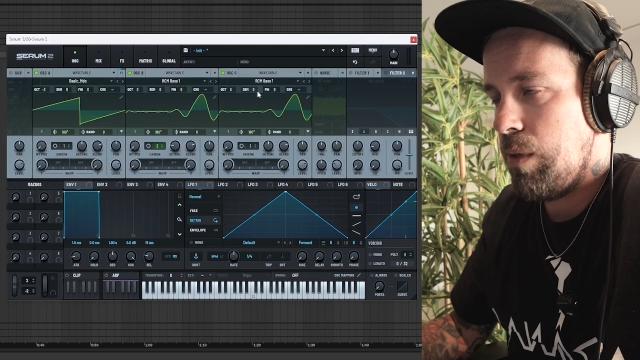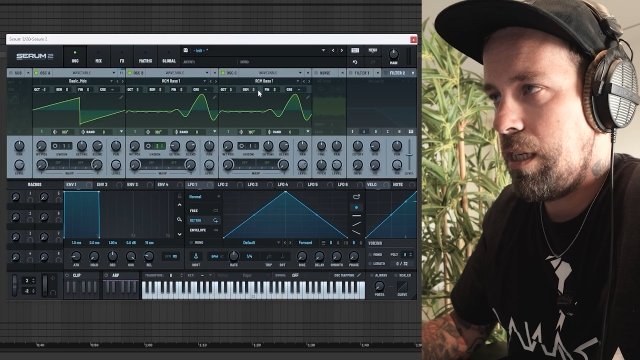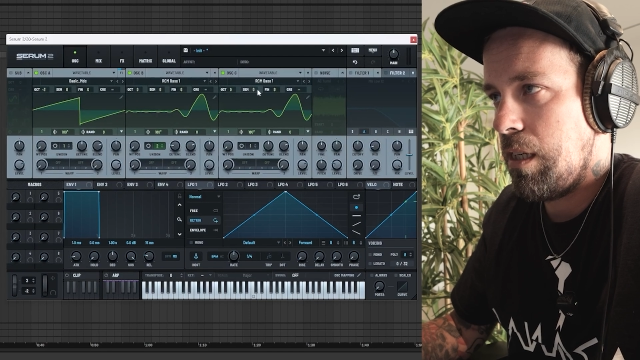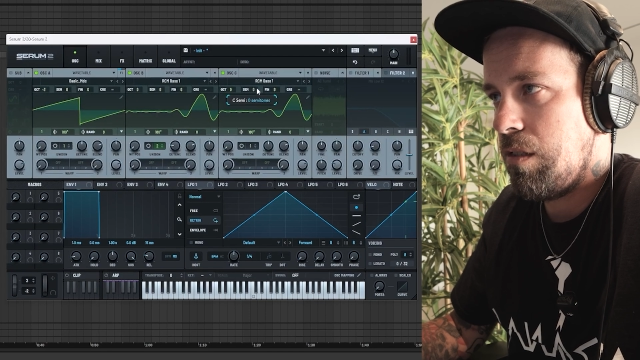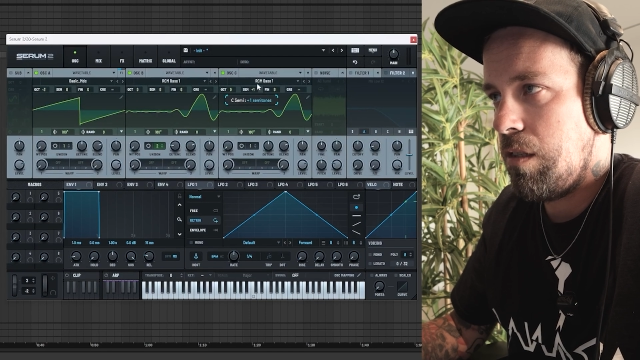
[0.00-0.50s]
we're
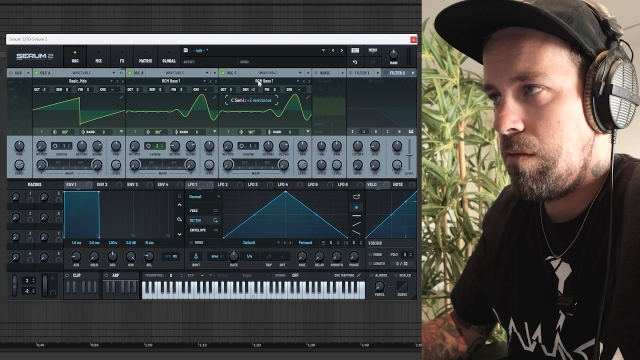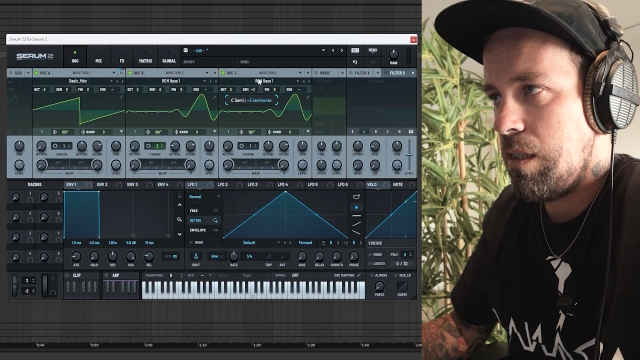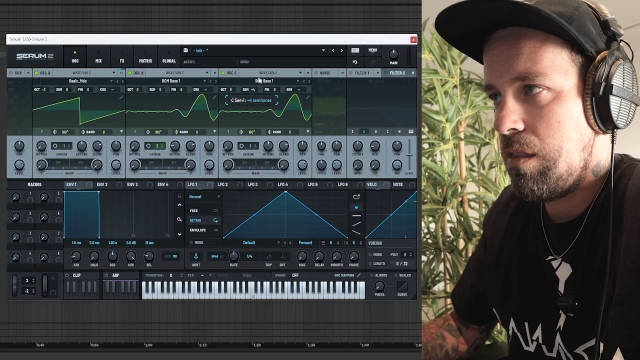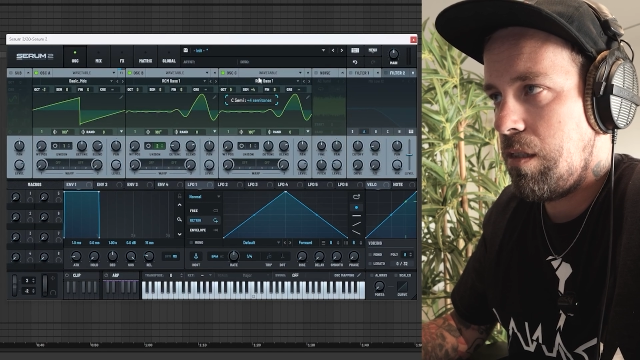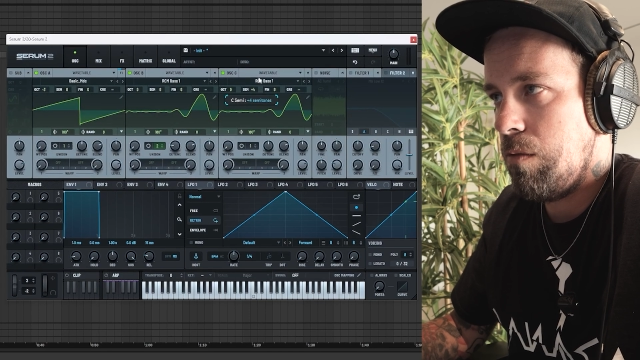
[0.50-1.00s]
gonna tune
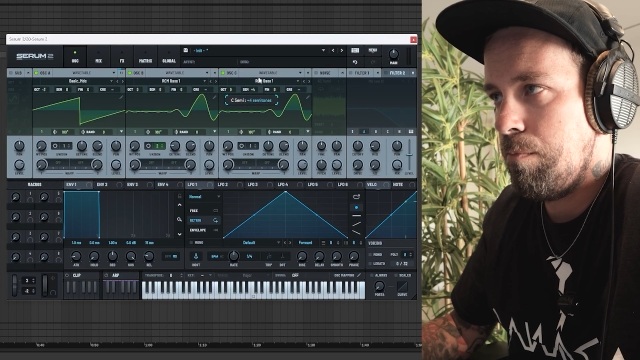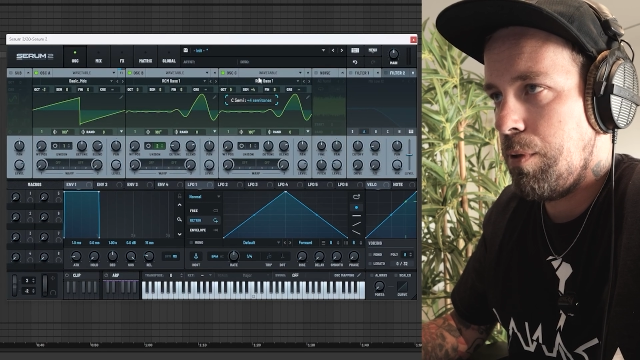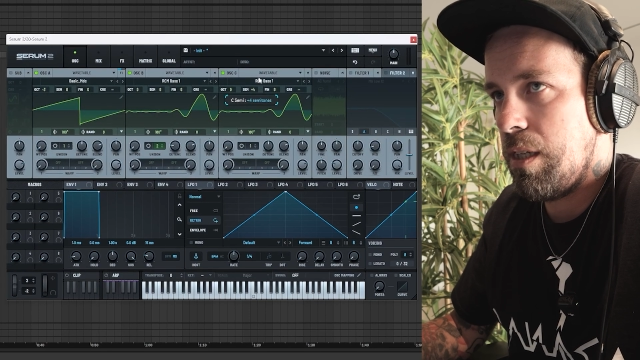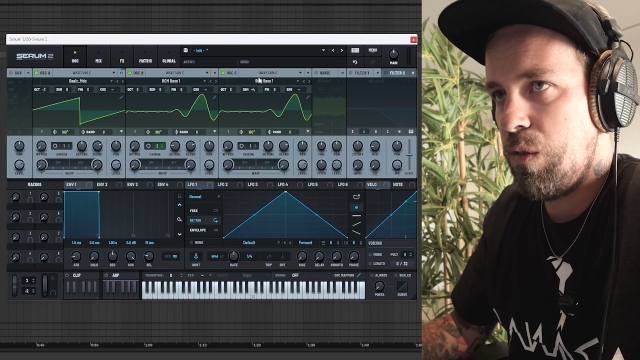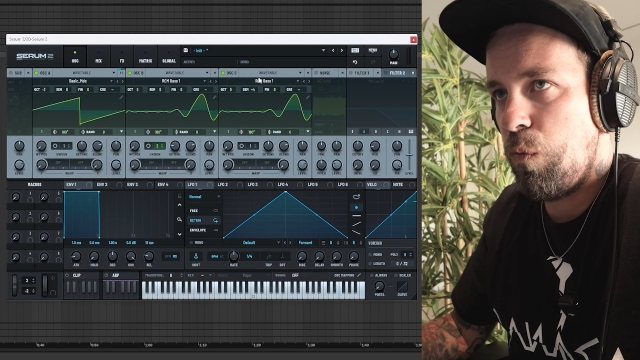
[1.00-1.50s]
this to
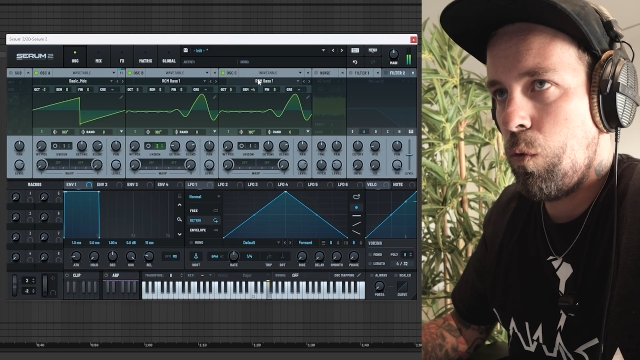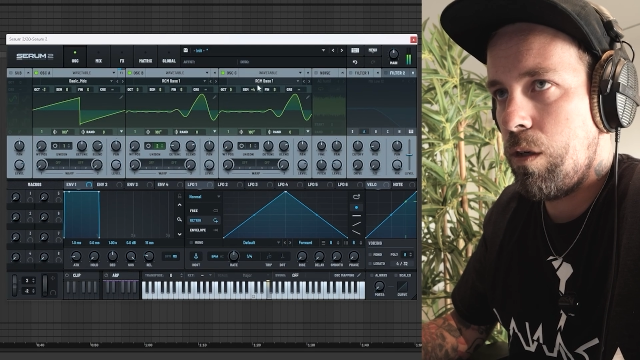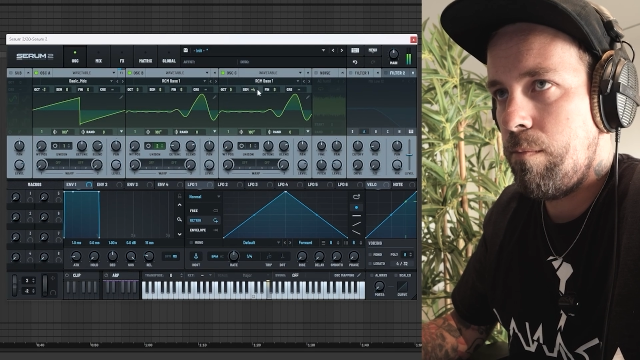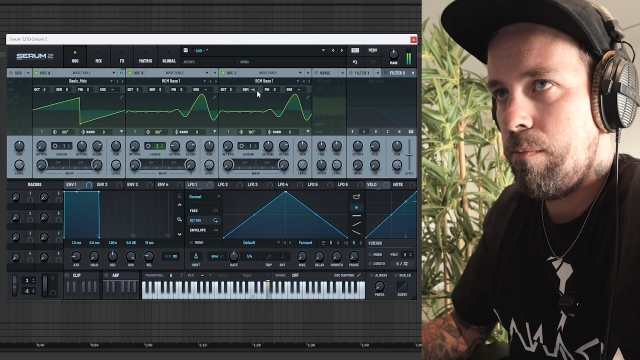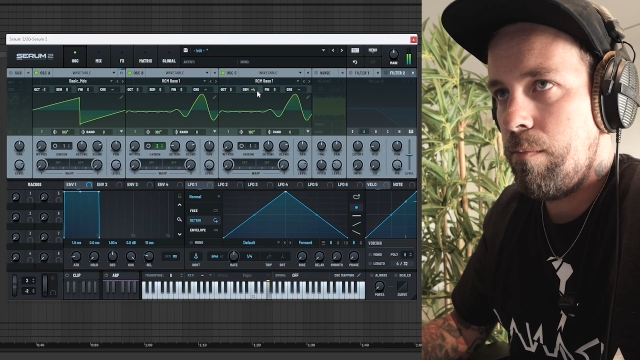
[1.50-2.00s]

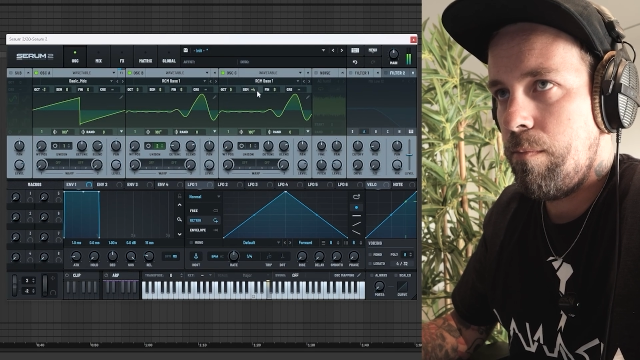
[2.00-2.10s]
+4,